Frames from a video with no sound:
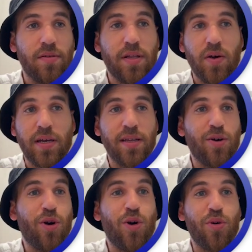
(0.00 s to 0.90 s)
Now I can
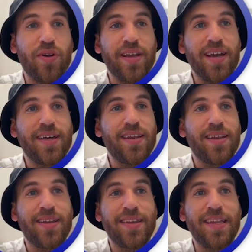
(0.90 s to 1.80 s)
already
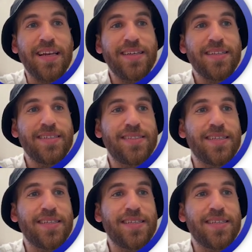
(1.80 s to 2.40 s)
delete this